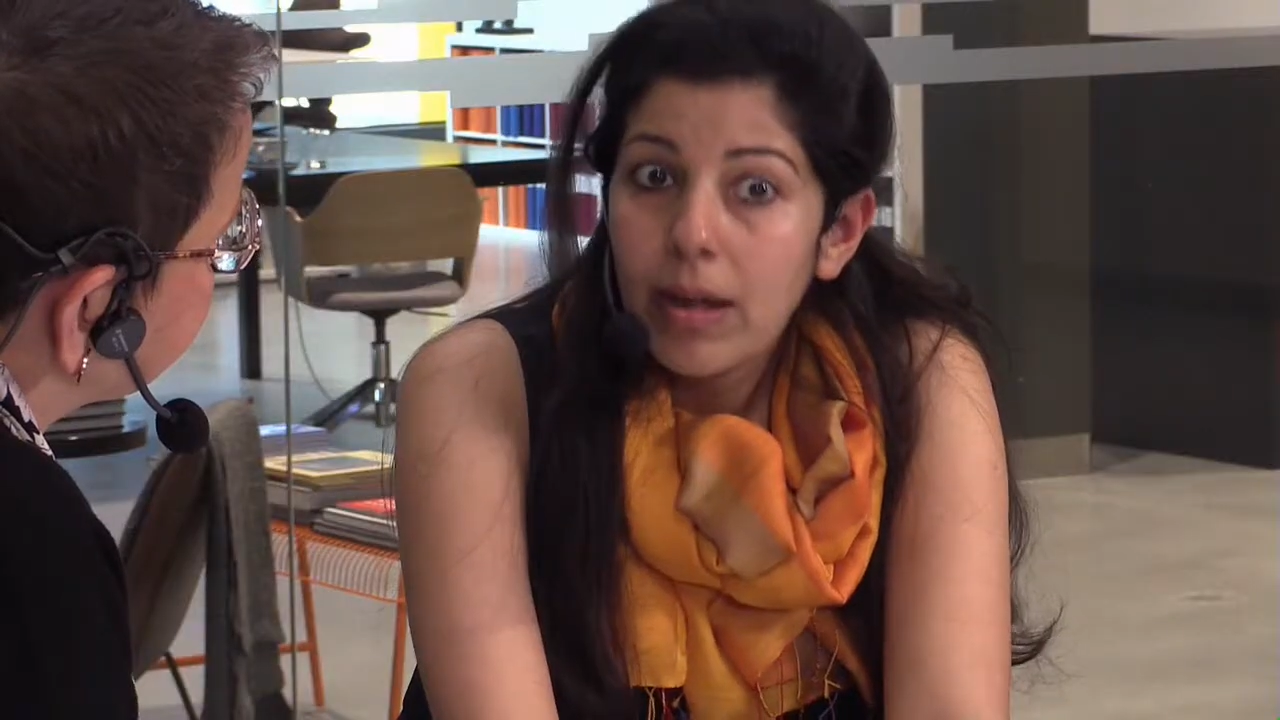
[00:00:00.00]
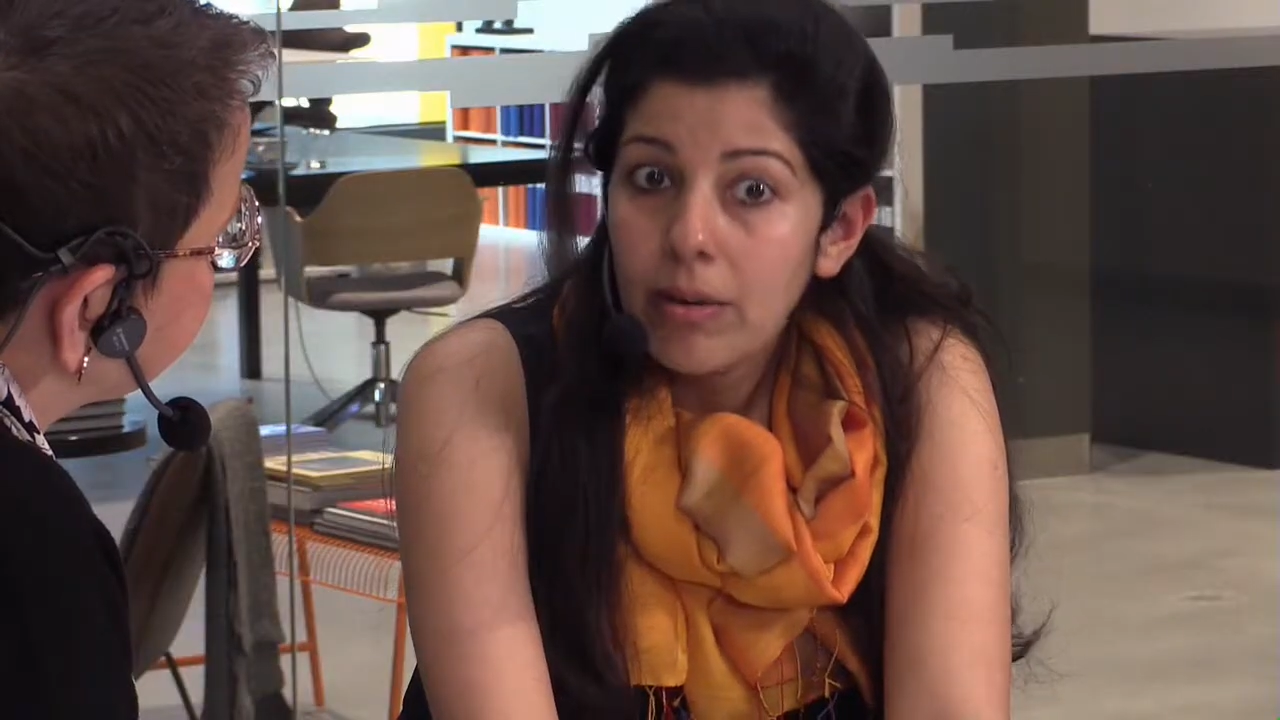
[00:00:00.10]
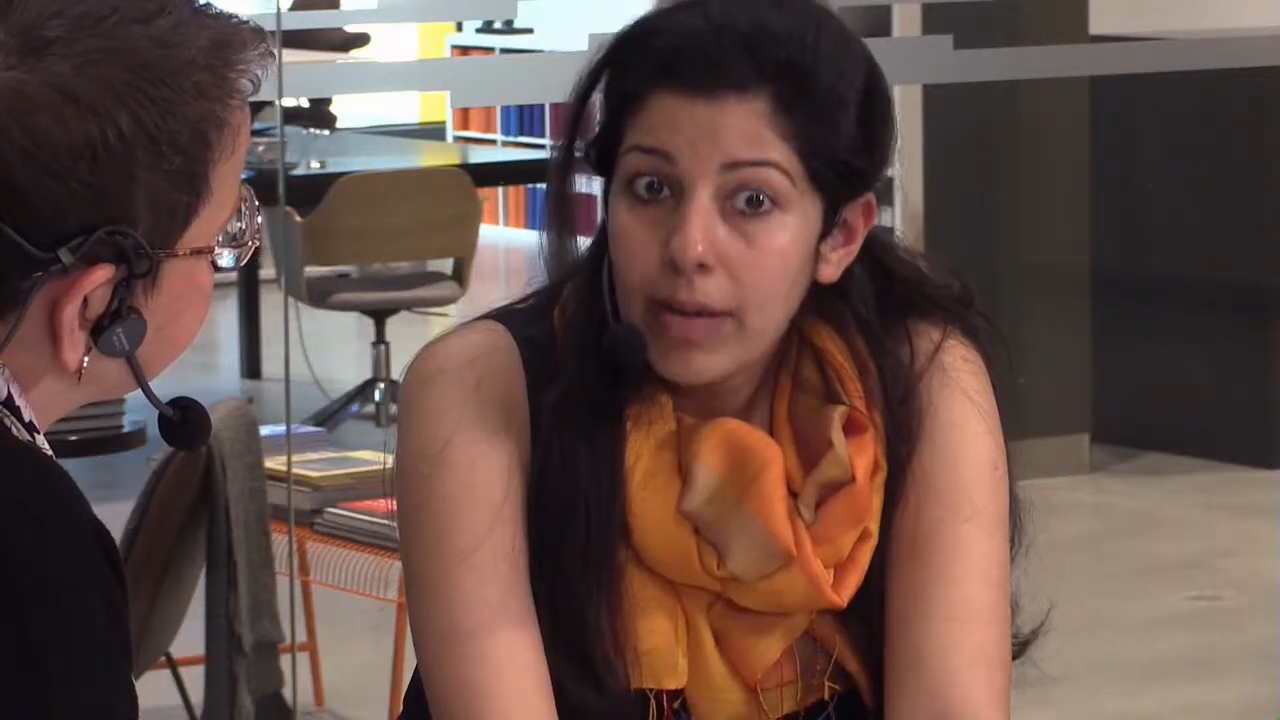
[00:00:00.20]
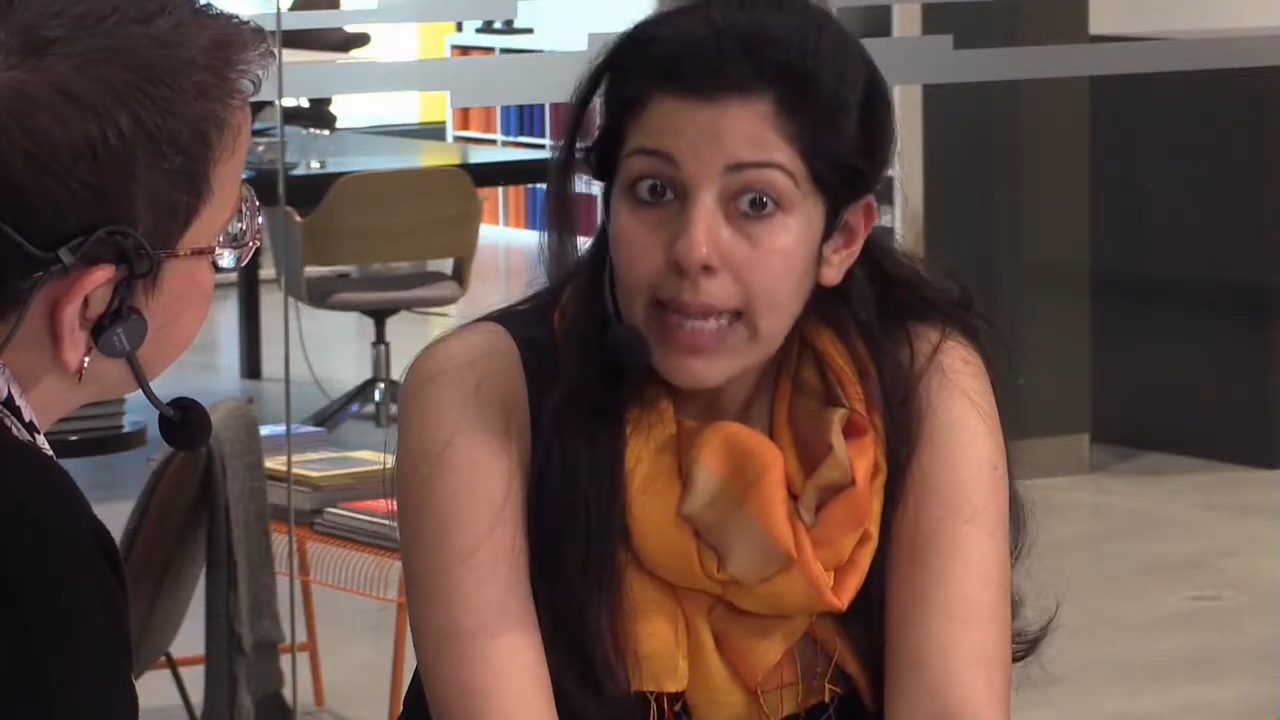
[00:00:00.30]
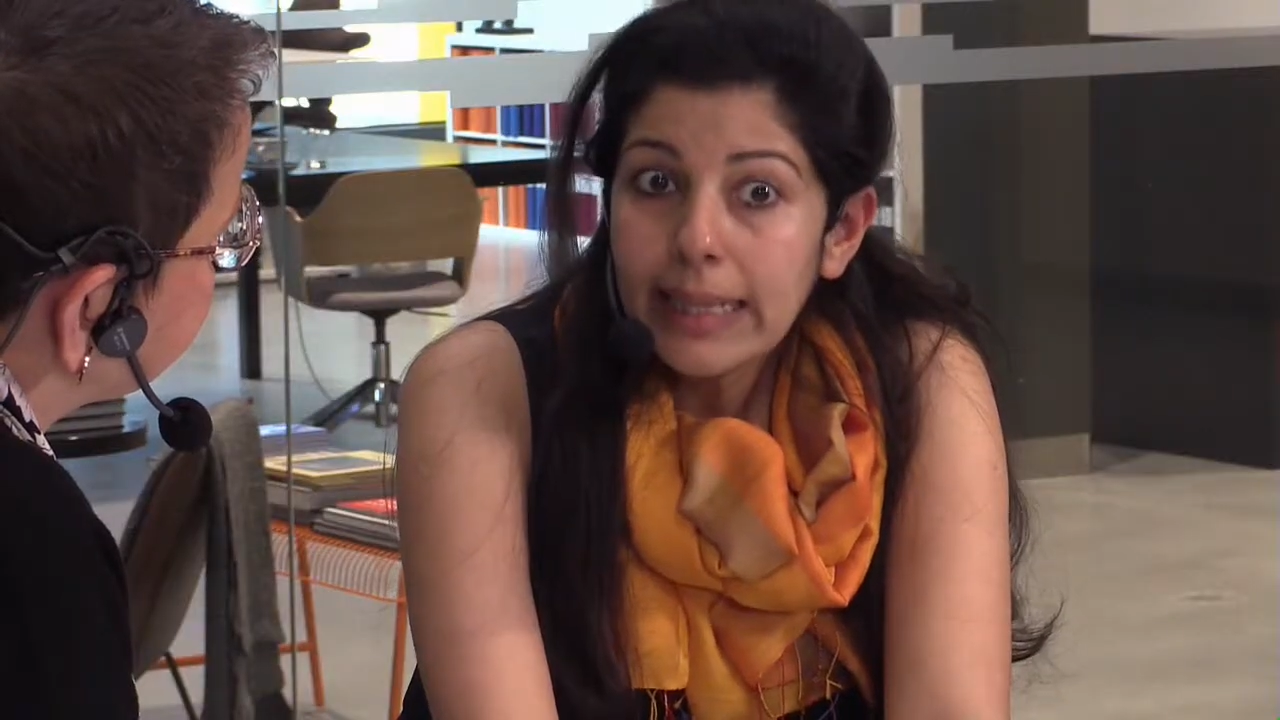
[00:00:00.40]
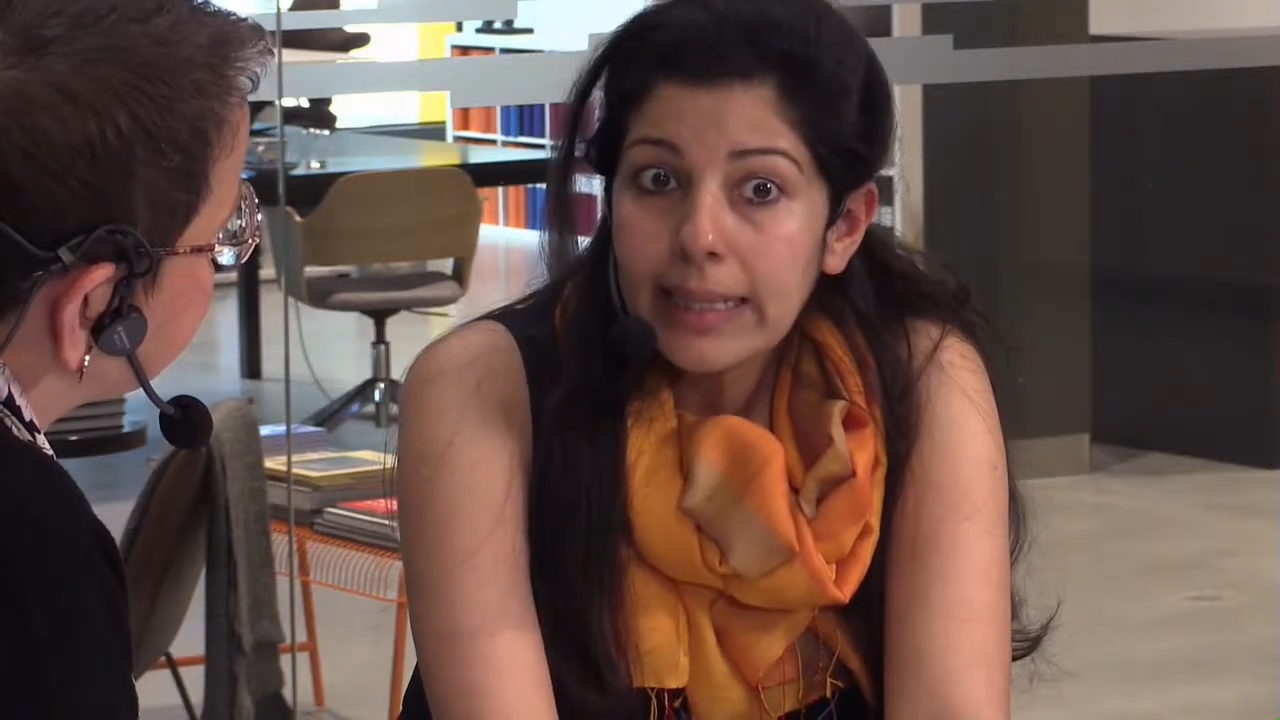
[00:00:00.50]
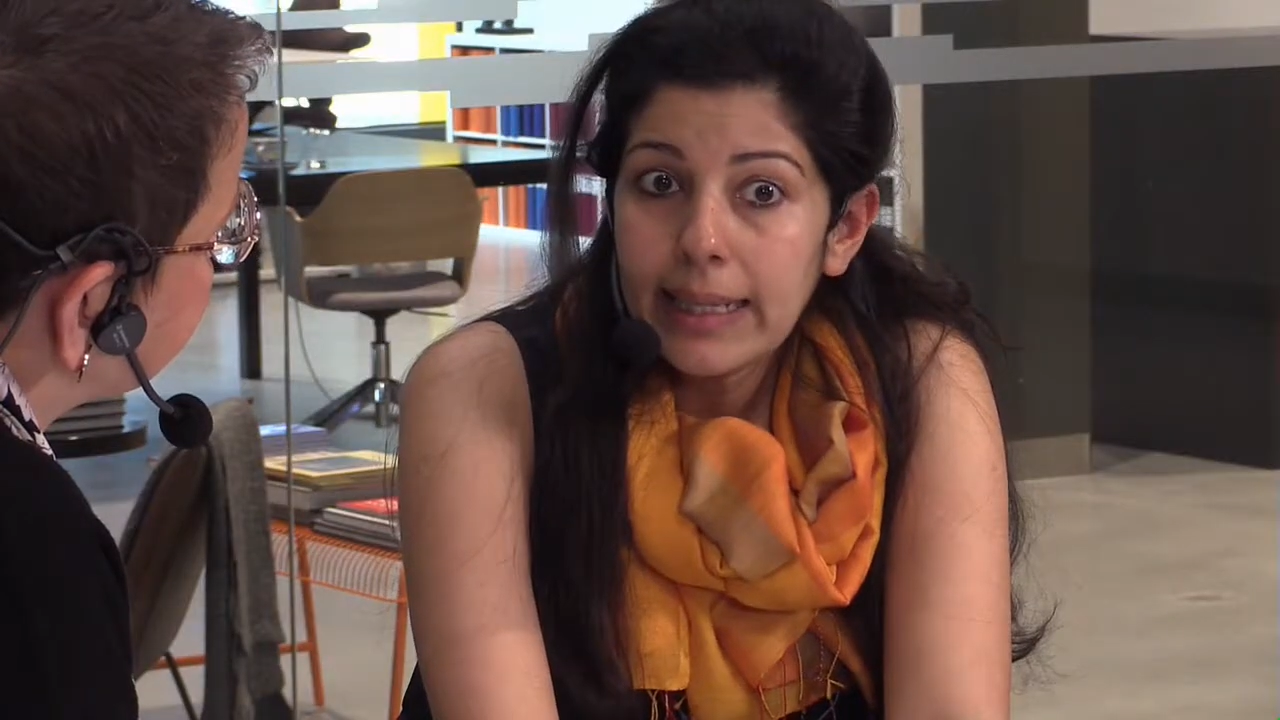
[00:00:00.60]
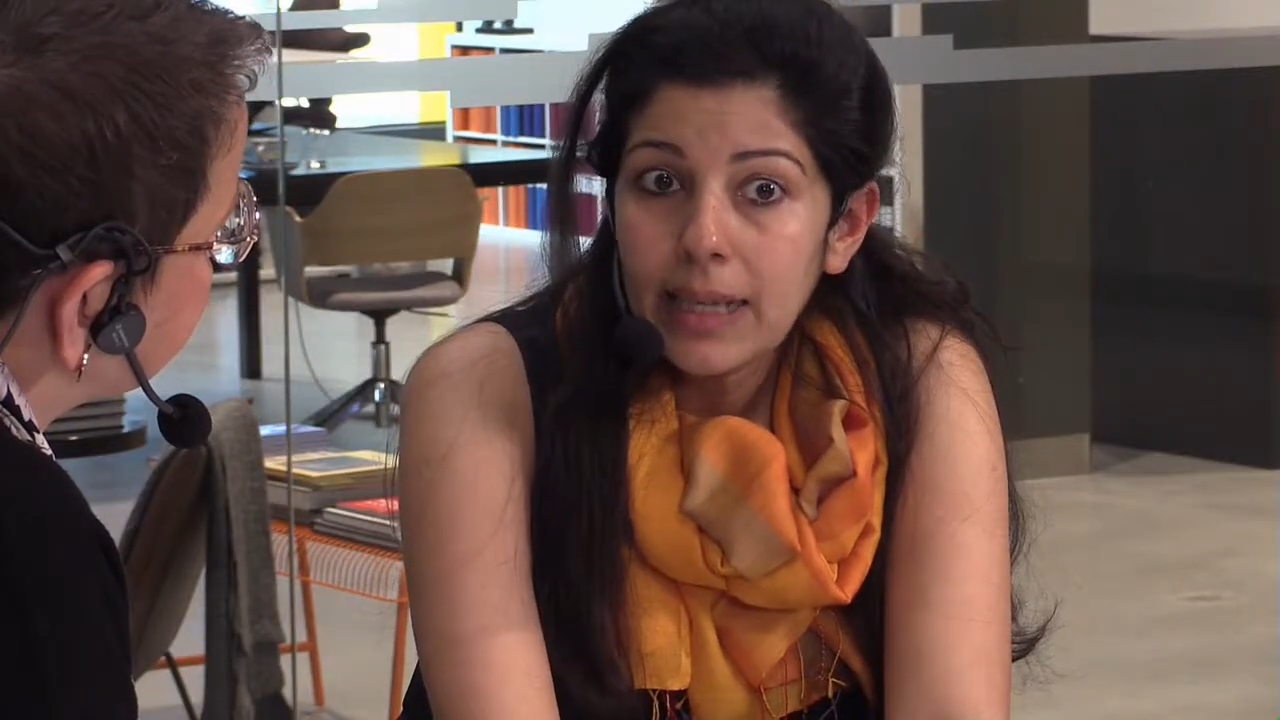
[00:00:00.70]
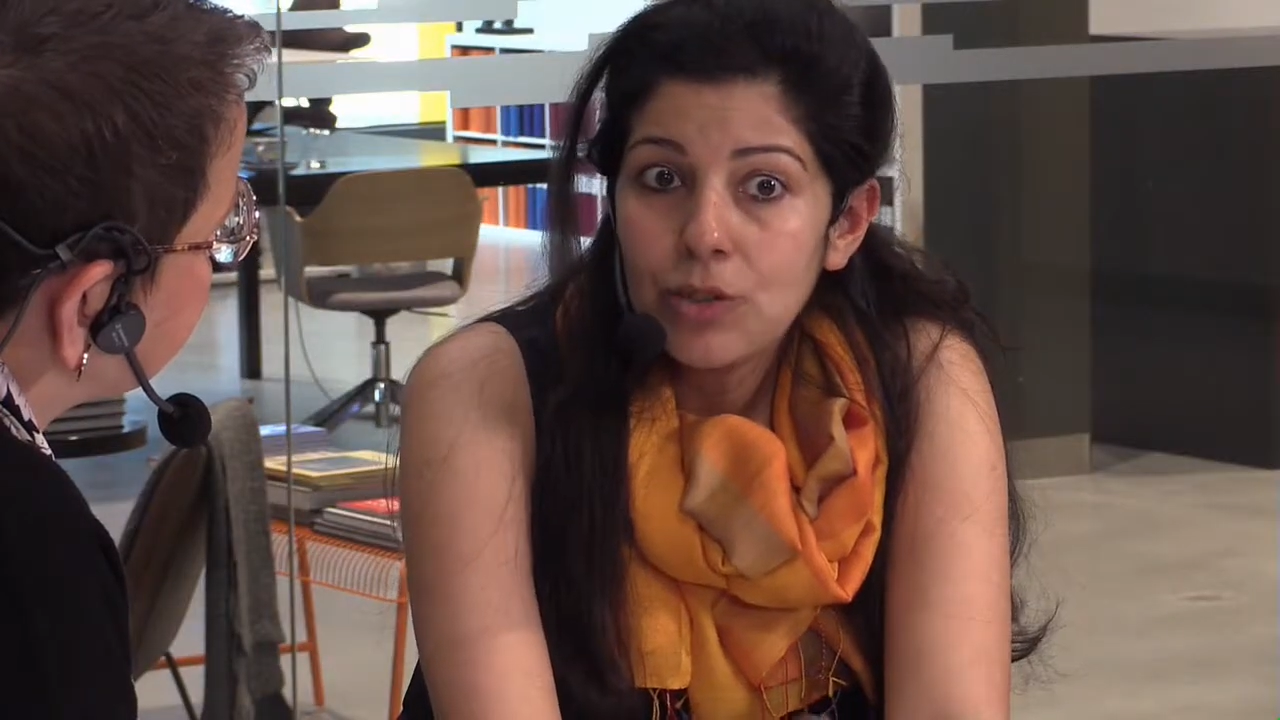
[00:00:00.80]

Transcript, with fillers: lately,